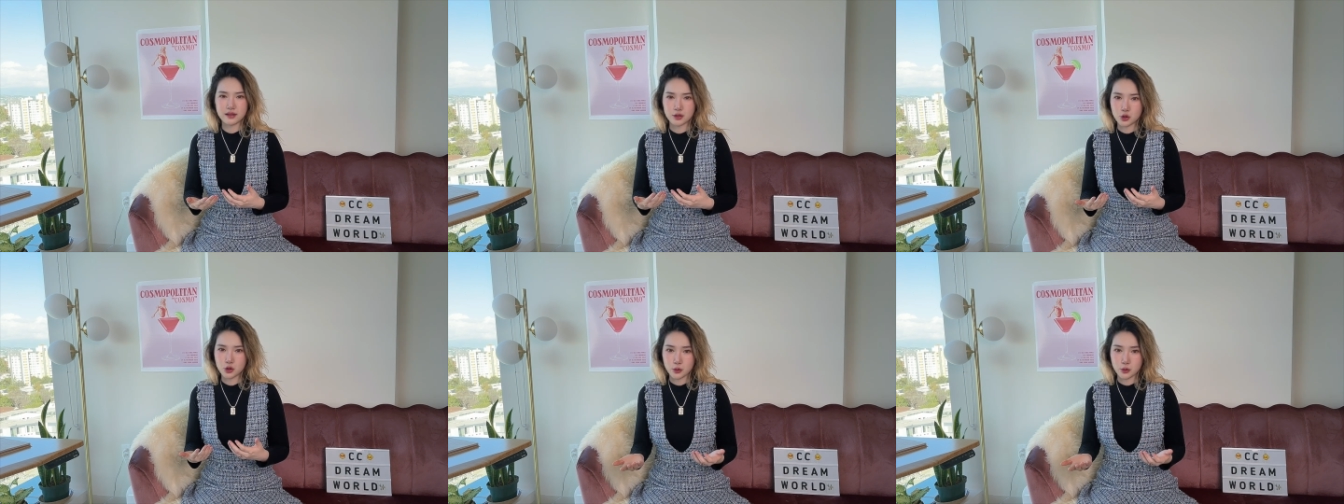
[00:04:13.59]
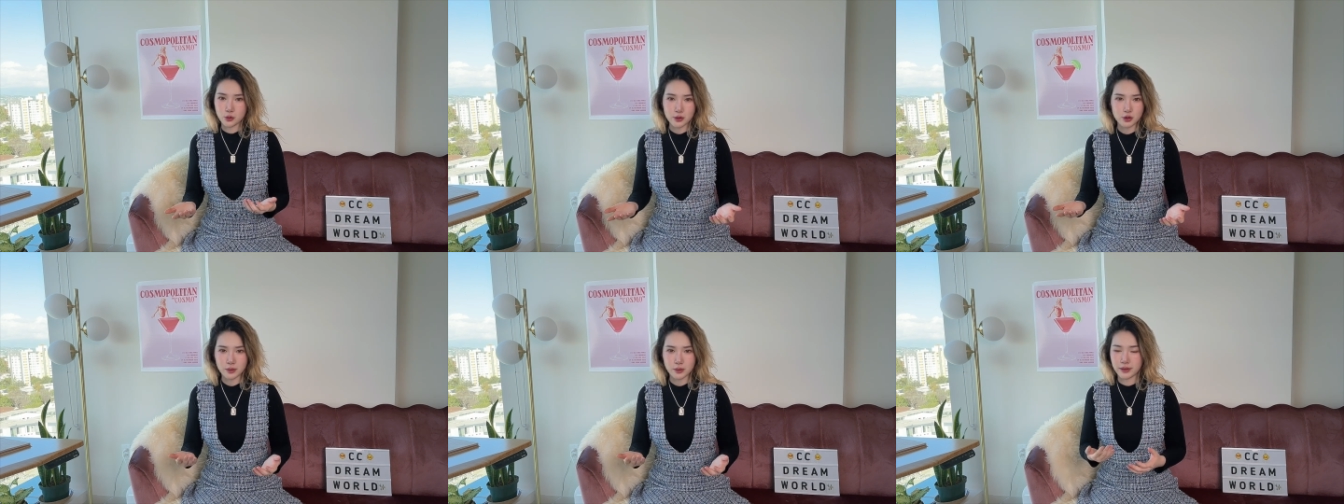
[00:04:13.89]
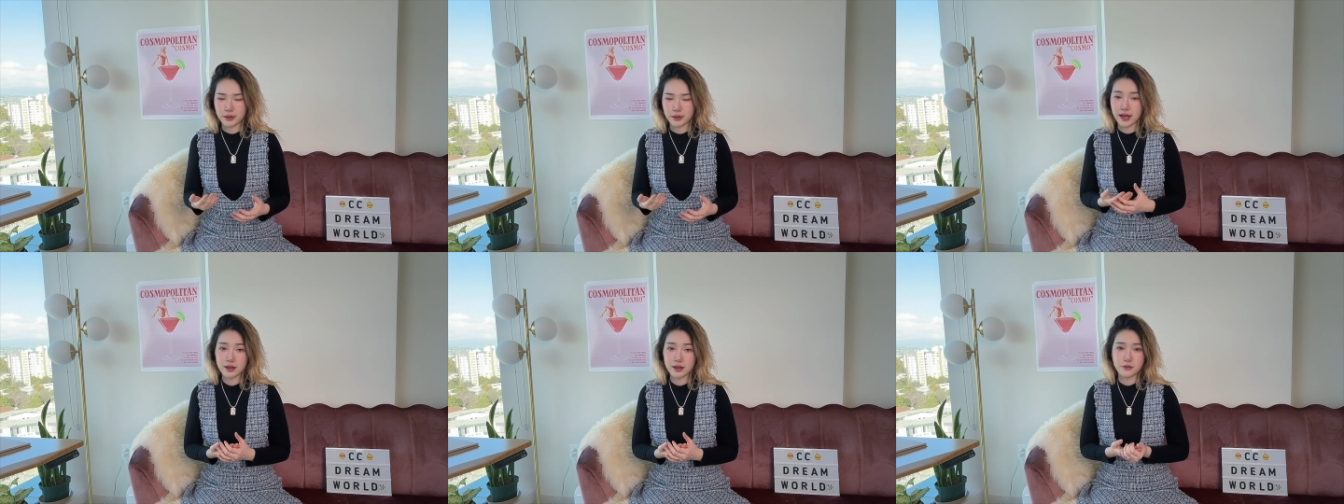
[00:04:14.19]
distribution
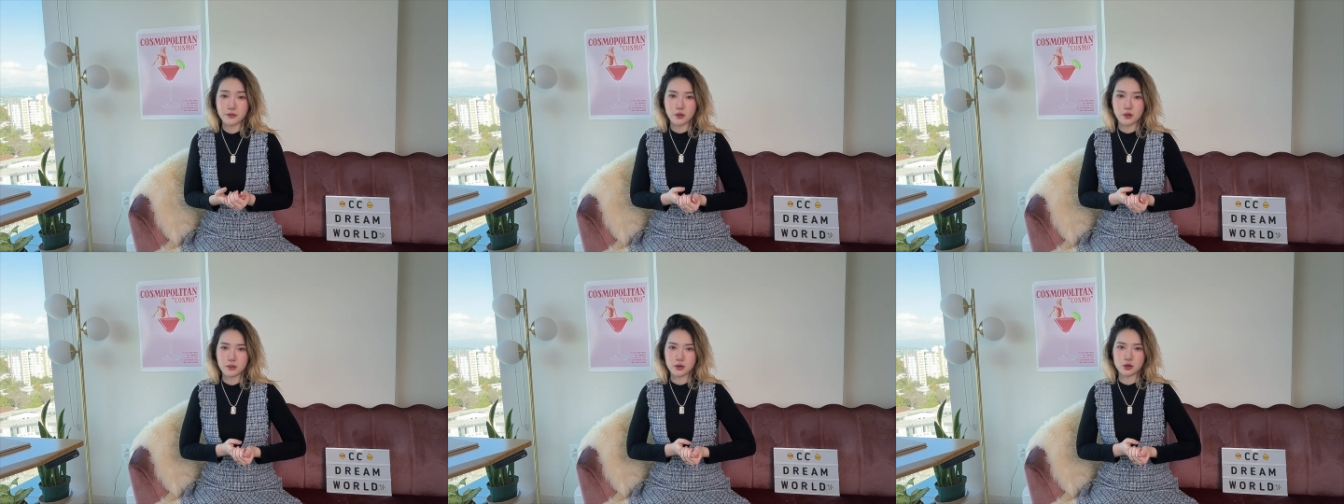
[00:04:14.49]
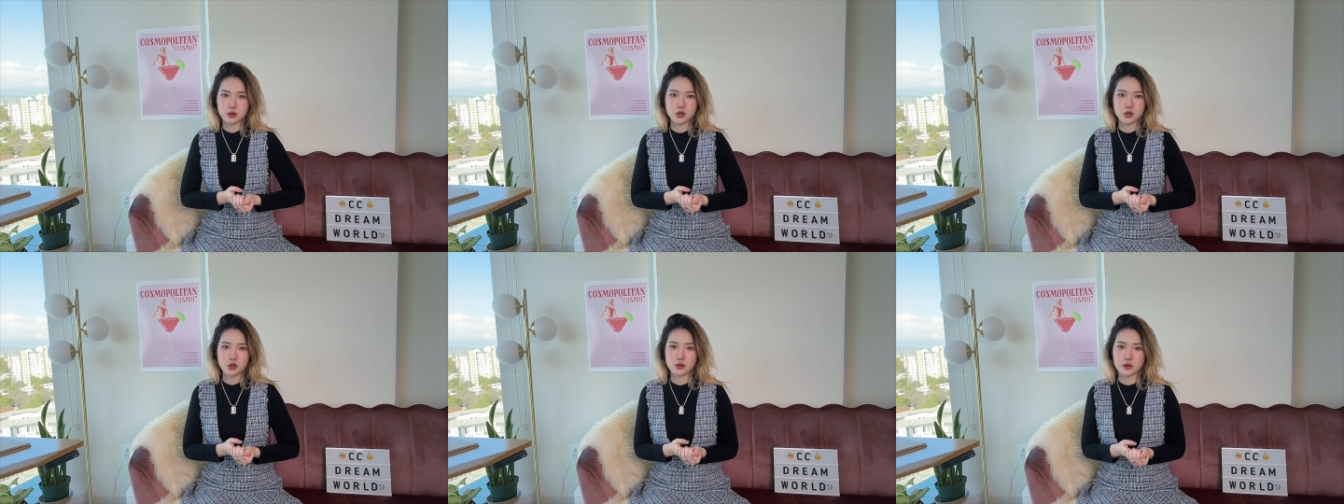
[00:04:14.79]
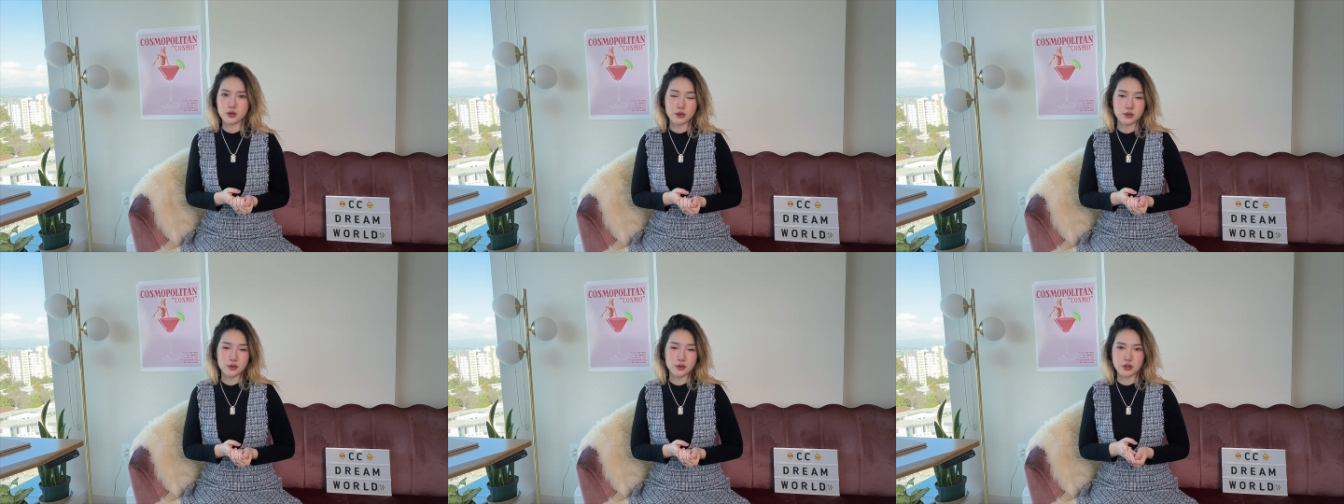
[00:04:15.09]
platform you
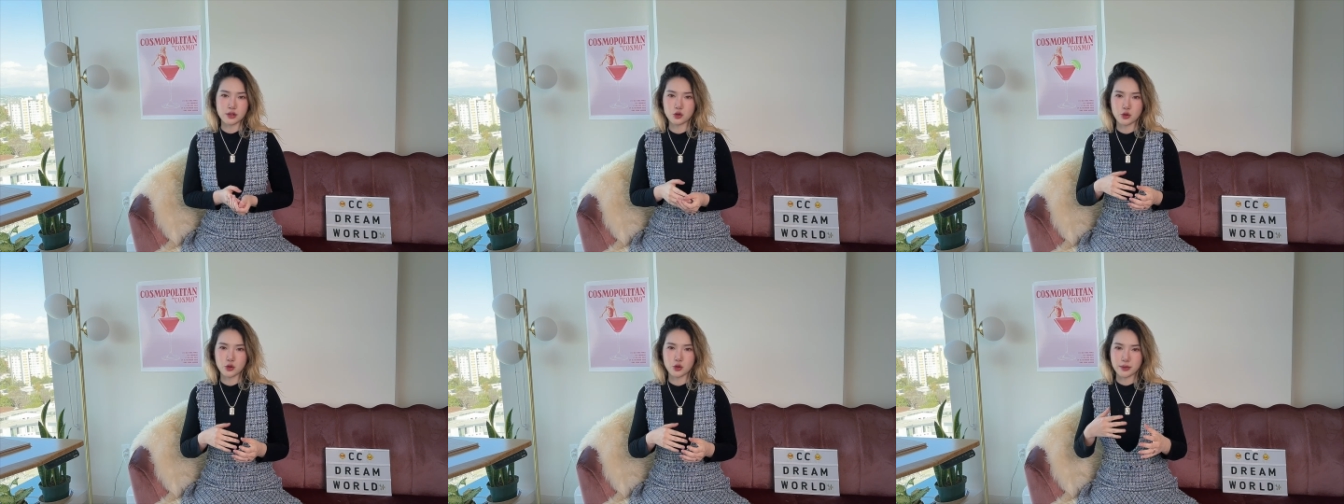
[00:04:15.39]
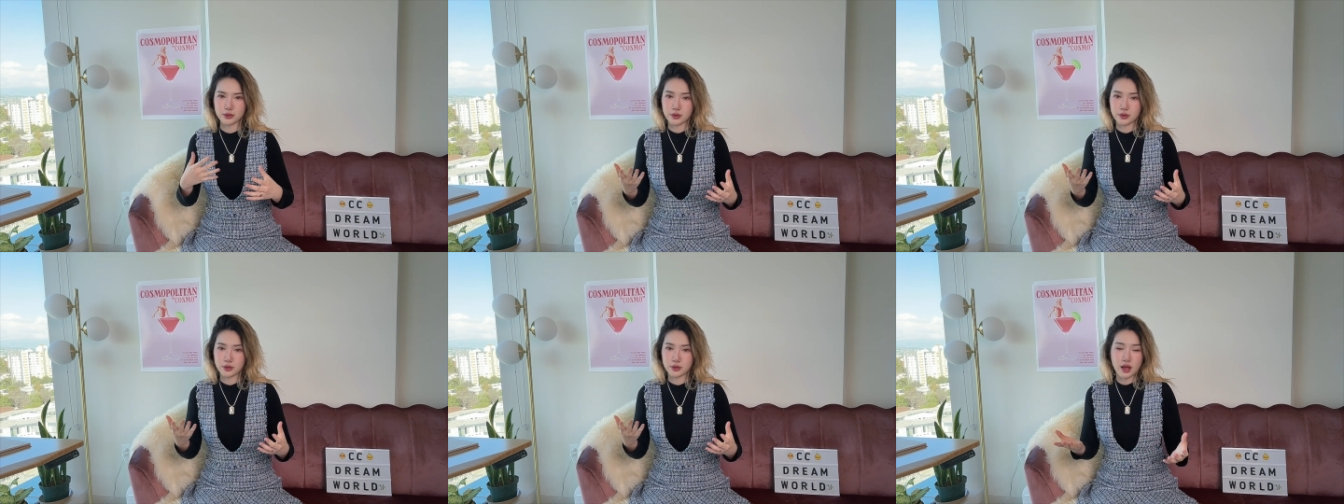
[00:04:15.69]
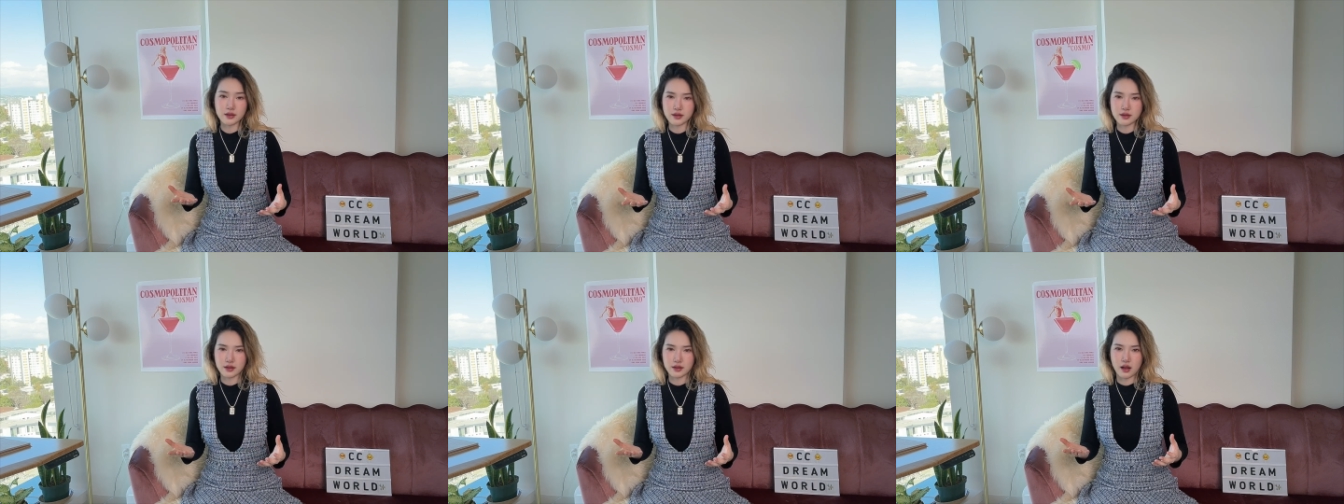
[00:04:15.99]
choose to distribute your
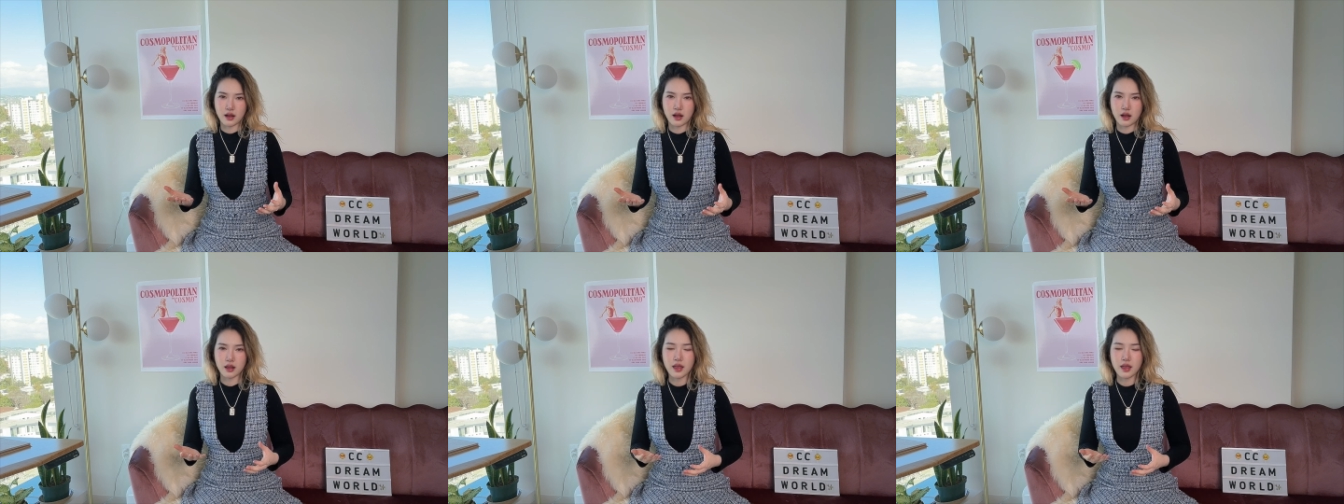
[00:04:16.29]
content on.